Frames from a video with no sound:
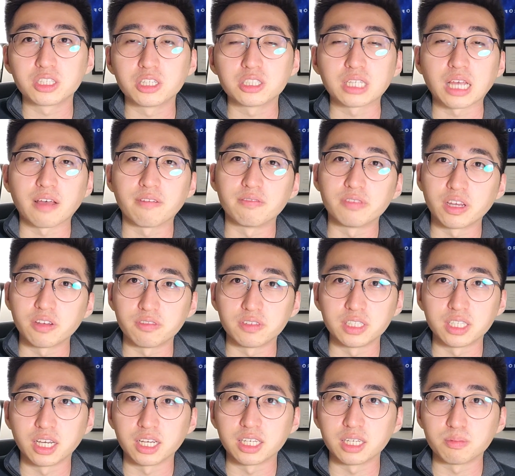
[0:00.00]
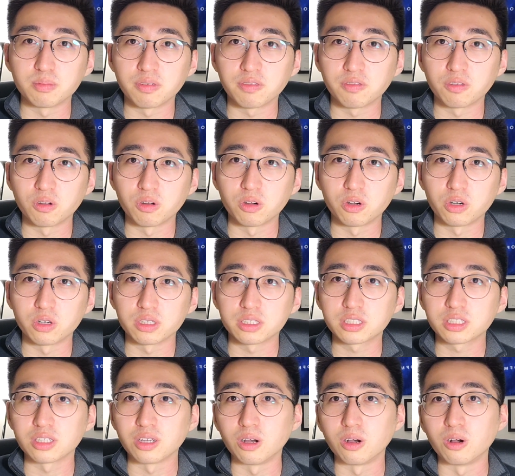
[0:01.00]
years have never done it before.
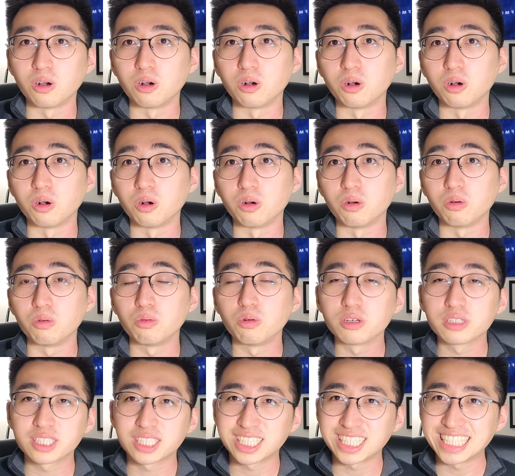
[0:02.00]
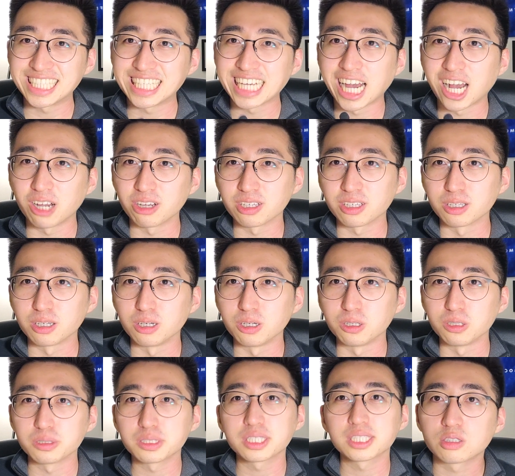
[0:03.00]
So we'll see how it
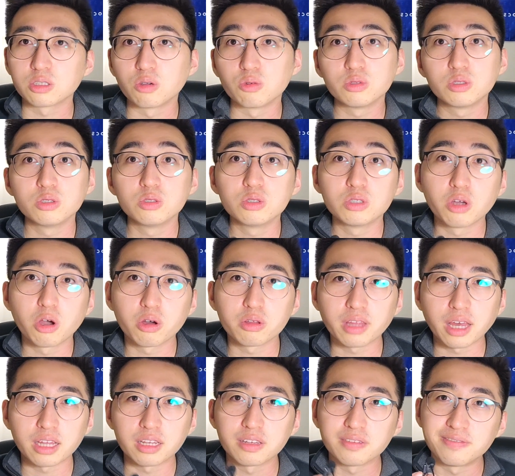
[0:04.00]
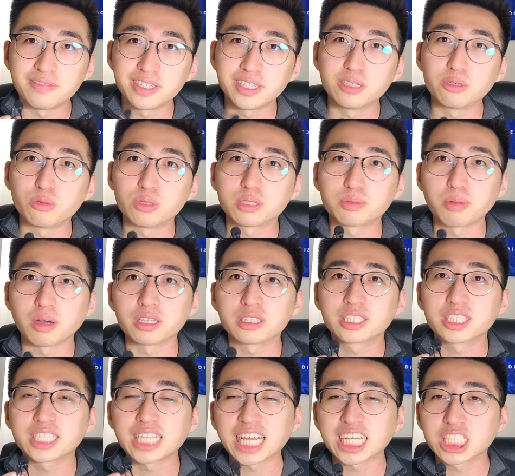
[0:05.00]
goes. So we do know that the video response
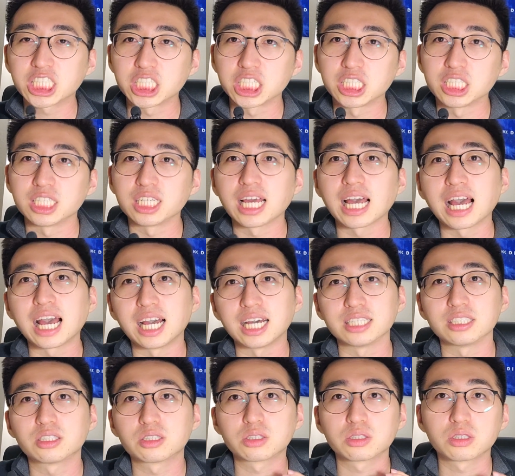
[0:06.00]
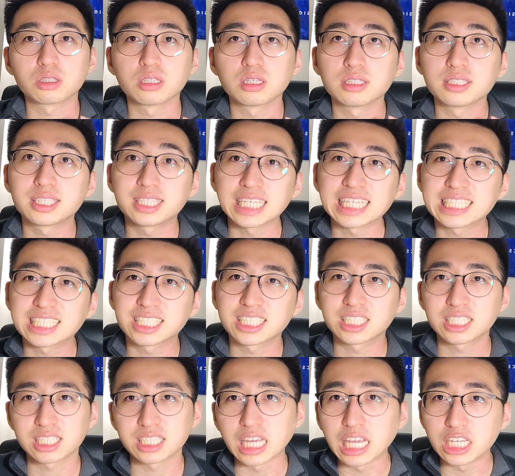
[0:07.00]
section has 6
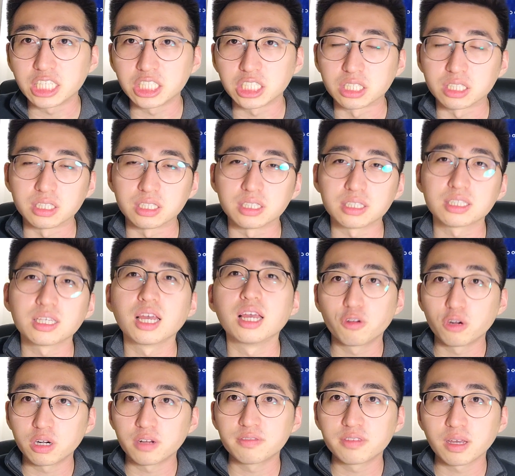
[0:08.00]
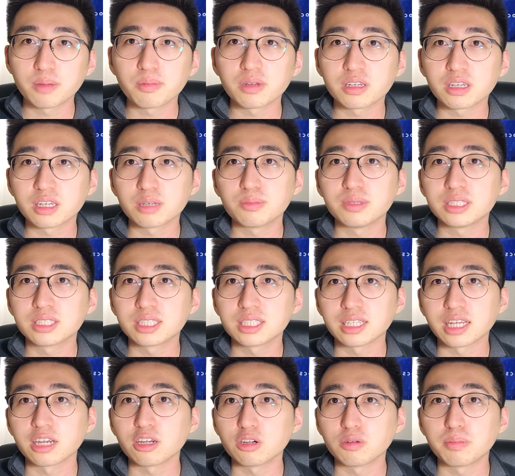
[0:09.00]
stations. 4 of them are going to be
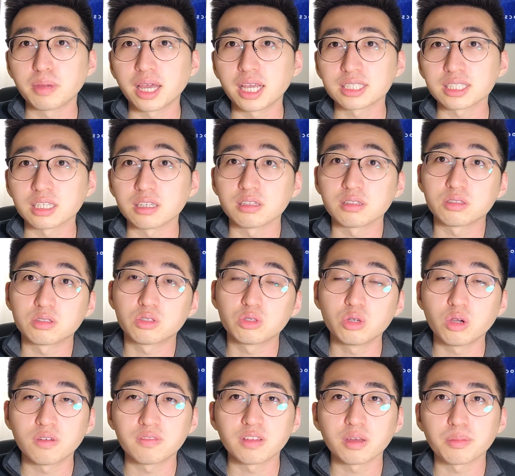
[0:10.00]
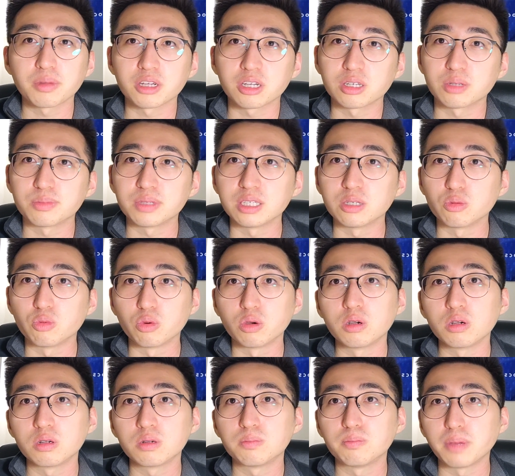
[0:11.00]
scenario based and 2 of them are going to be
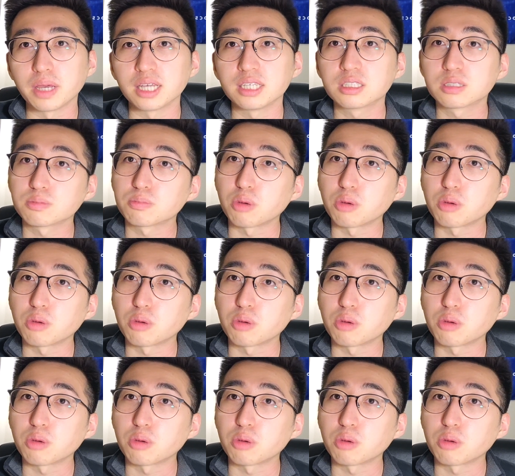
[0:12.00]
word based